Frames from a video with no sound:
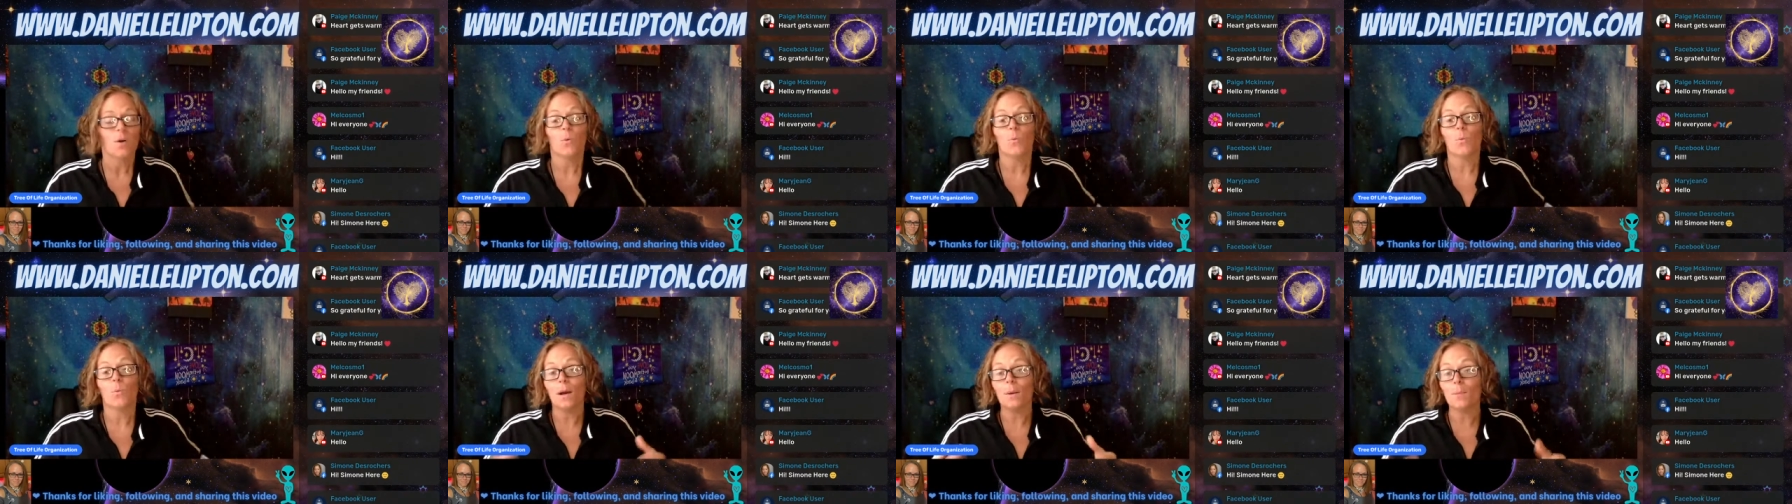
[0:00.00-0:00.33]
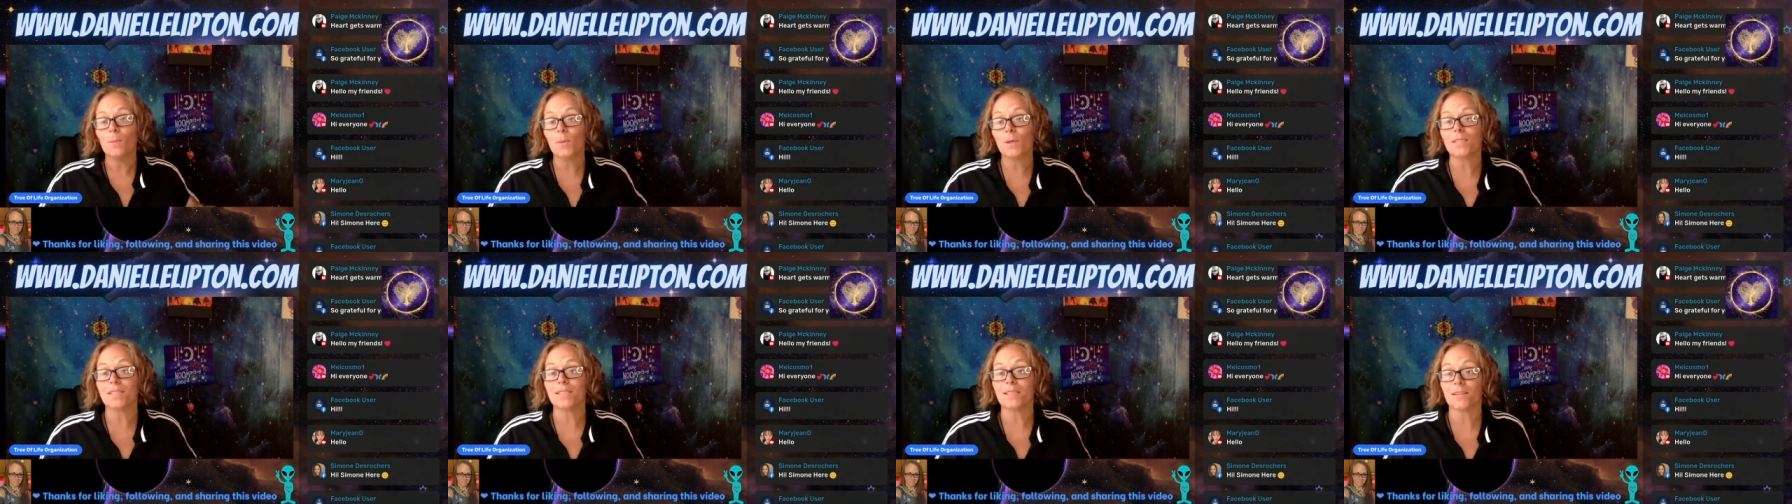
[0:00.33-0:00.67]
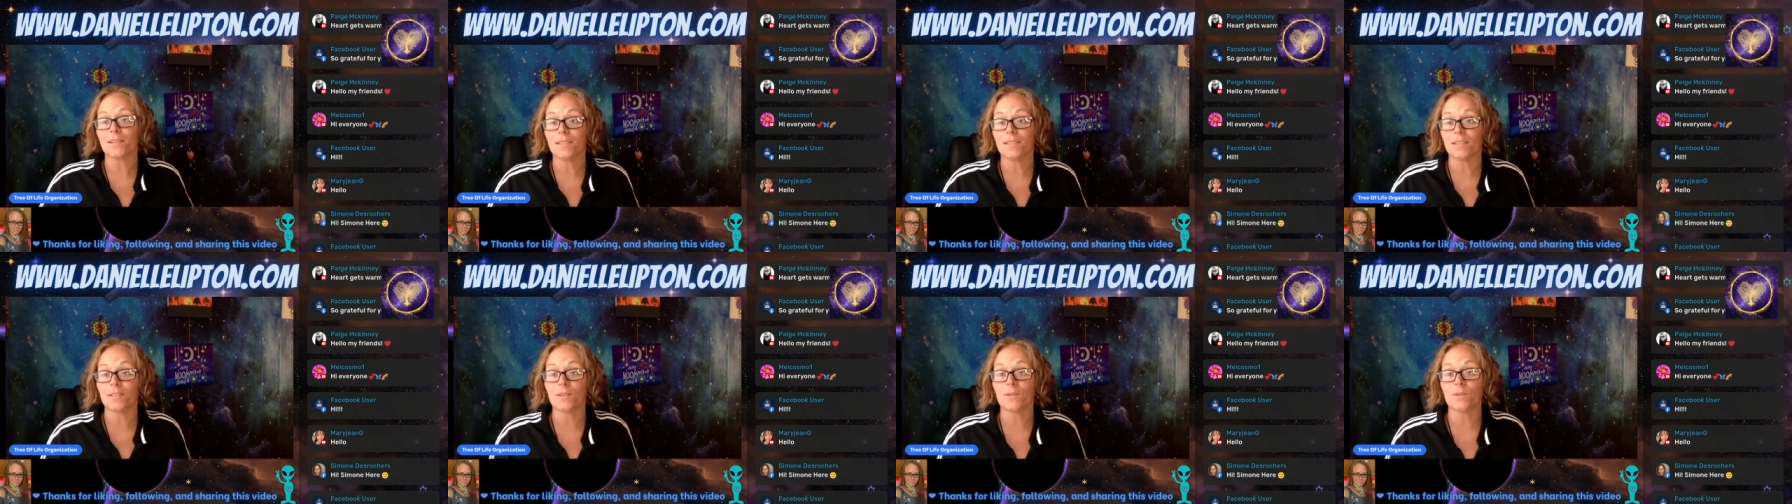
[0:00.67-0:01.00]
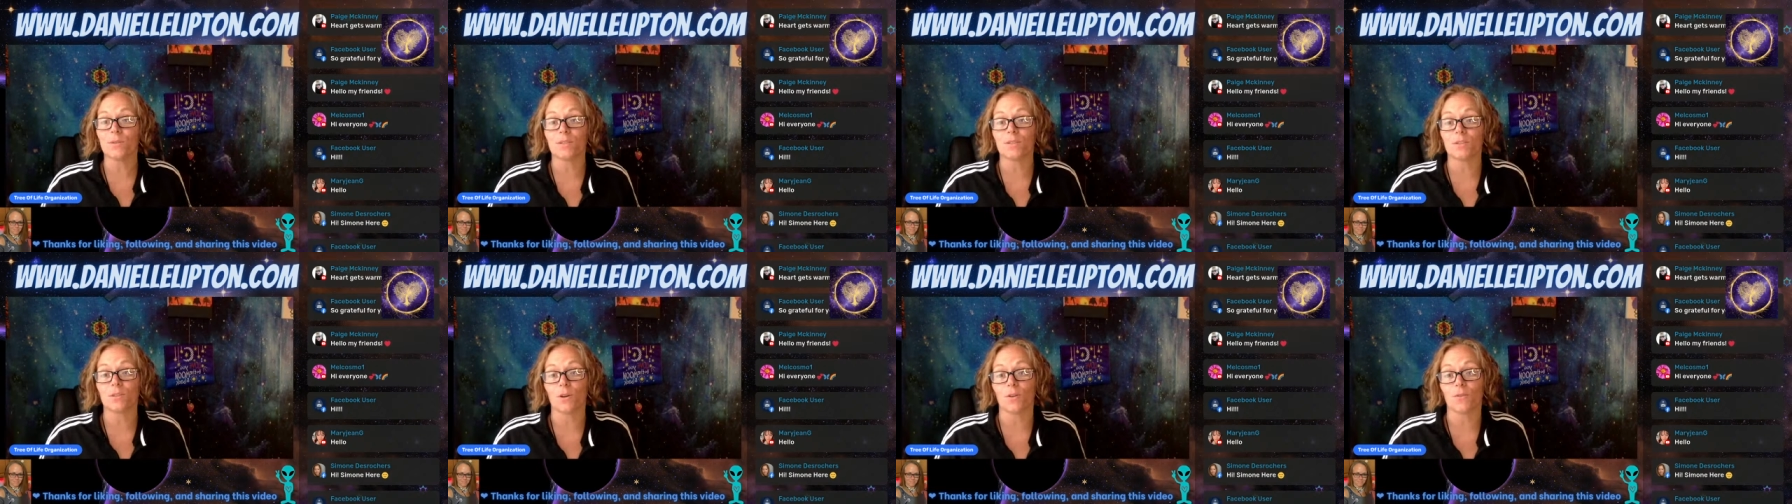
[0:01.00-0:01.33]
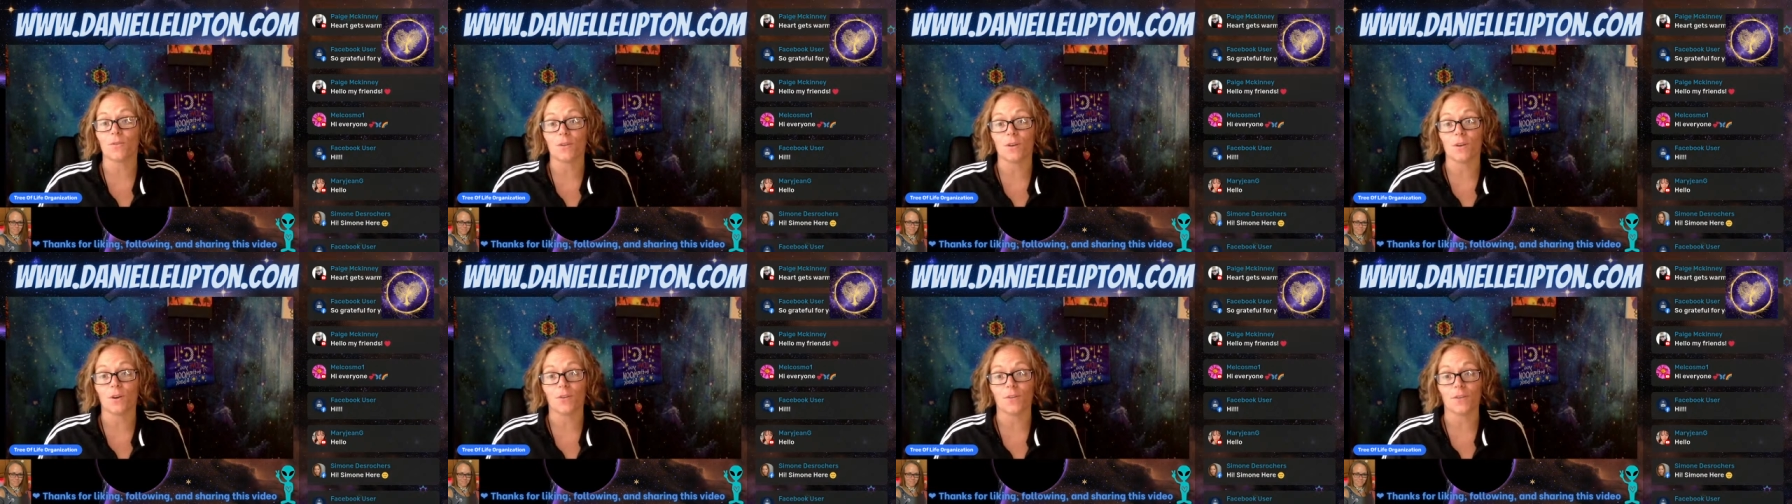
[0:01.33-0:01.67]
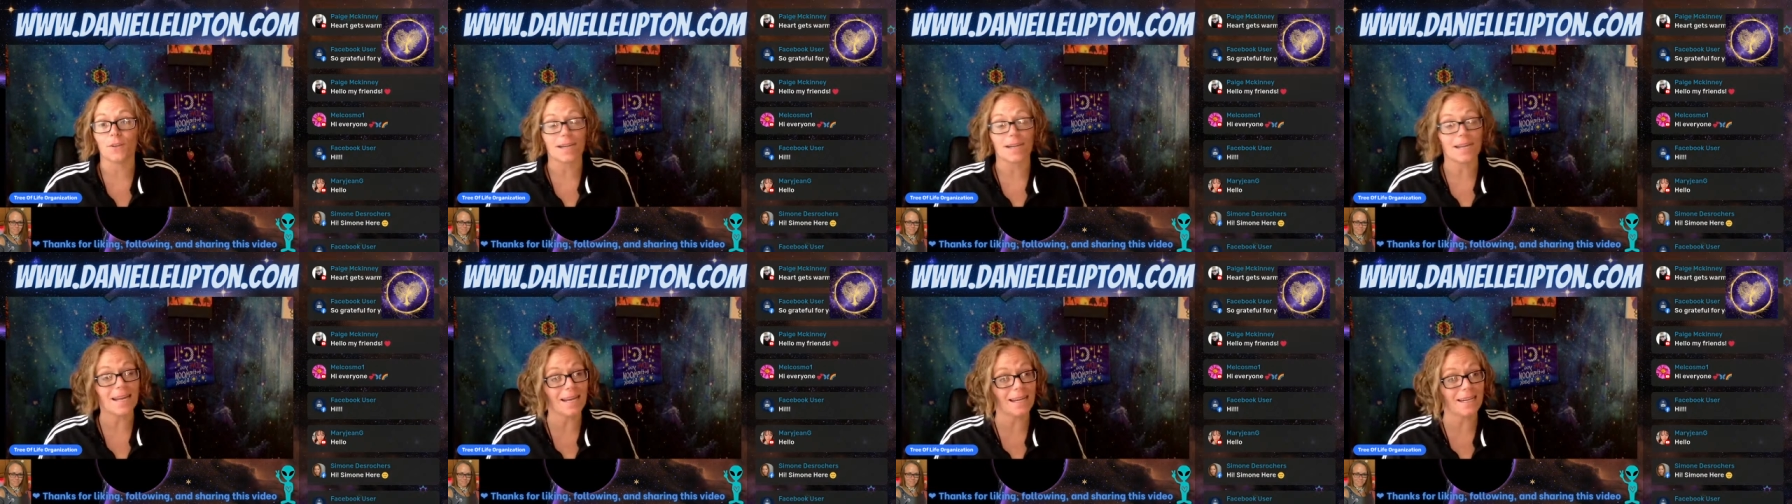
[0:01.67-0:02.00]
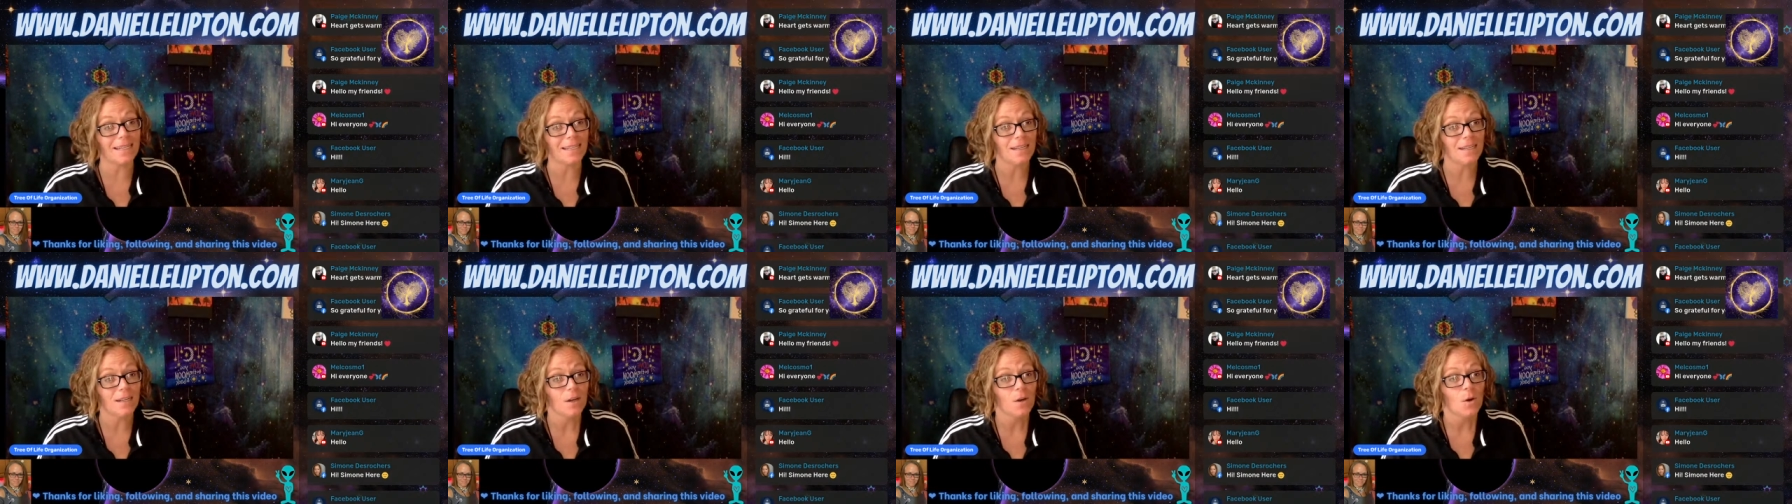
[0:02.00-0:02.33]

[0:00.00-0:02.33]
When we start to do this over and over again,